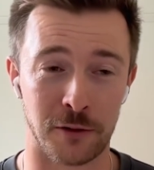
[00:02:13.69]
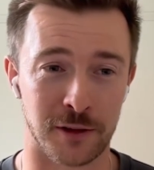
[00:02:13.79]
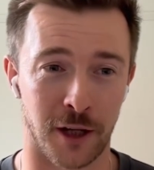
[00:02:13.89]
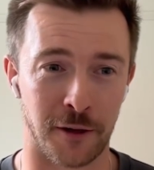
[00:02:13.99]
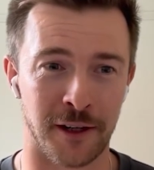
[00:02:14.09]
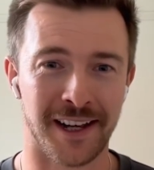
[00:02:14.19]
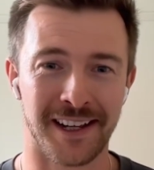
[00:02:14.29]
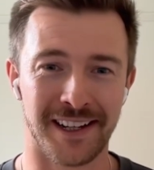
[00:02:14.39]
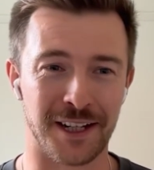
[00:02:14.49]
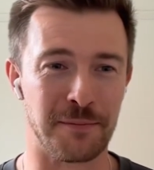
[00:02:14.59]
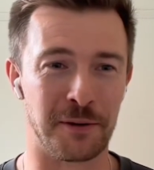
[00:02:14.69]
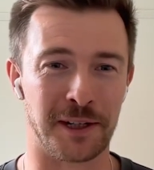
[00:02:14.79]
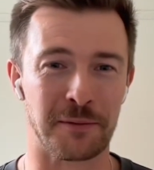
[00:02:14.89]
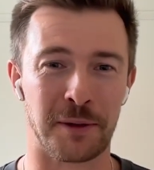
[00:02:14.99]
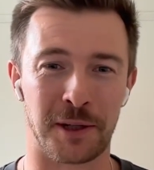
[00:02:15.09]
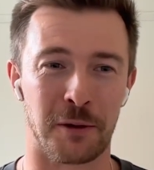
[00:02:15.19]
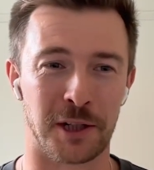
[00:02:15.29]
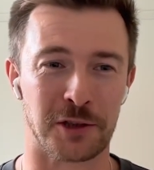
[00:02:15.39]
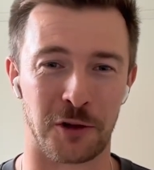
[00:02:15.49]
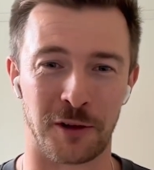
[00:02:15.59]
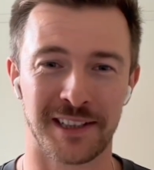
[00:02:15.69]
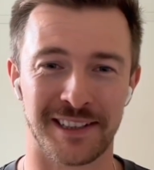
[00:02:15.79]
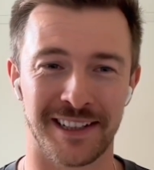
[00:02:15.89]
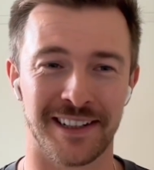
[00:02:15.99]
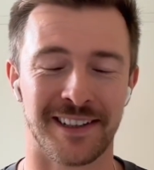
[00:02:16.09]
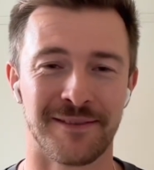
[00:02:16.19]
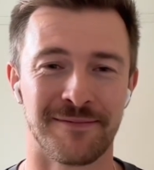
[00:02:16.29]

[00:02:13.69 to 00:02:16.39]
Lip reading: So you're building quite a strong list here.